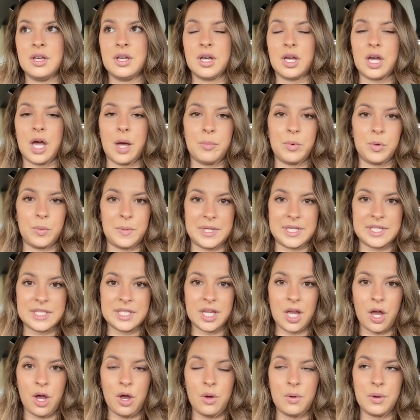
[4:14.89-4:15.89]
a couple weeks
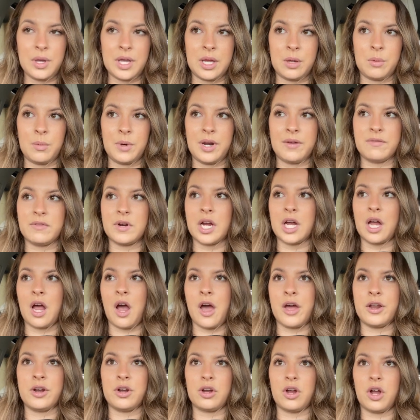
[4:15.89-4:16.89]
ago, and whenever I
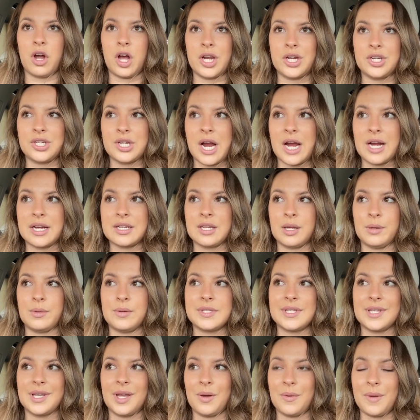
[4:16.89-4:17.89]
got under contract, I
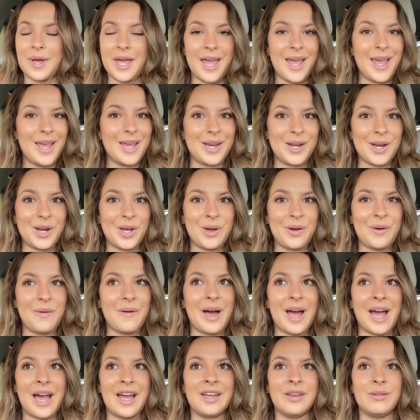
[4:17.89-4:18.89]
was like, okay, you know,
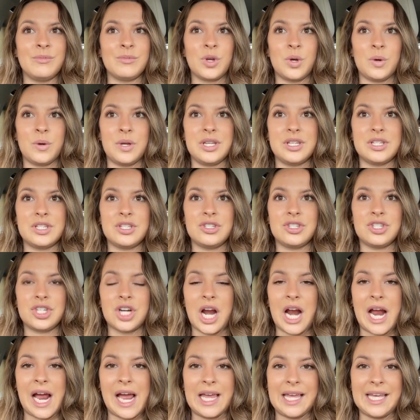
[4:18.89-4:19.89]
I'm going to
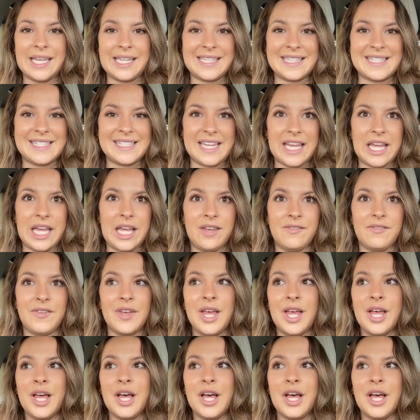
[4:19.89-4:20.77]
try and save